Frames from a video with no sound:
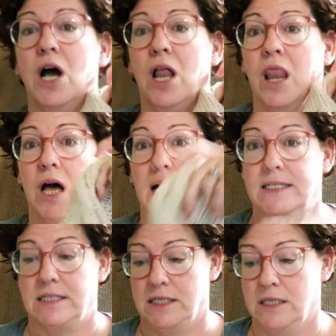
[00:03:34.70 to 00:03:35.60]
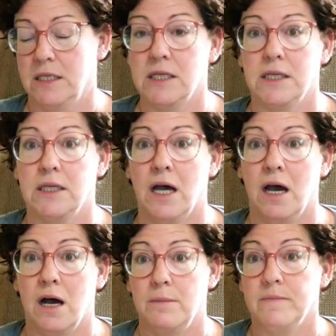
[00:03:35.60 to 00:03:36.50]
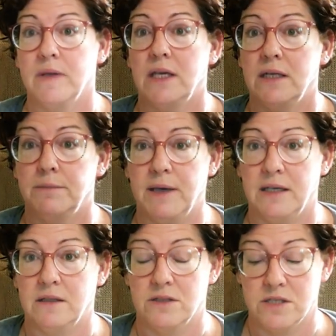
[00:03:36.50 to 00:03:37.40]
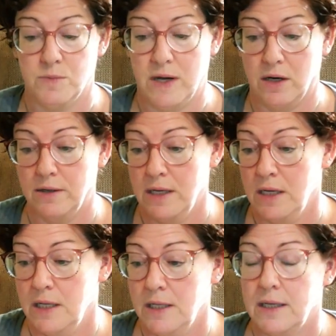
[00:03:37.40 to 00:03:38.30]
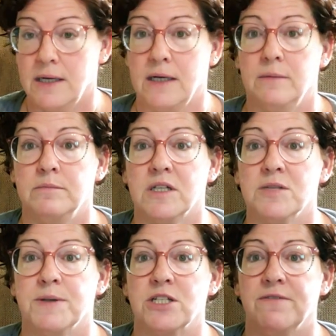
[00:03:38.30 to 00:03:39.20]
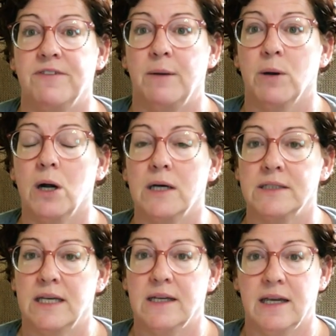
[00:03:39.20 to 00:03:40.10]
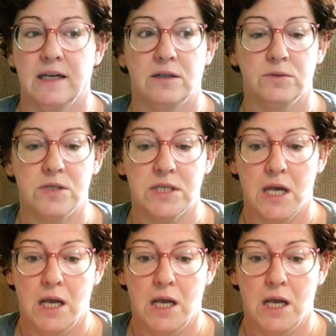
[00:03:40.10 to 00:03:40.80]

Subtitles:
a lot making this sweater, especially fiber content counts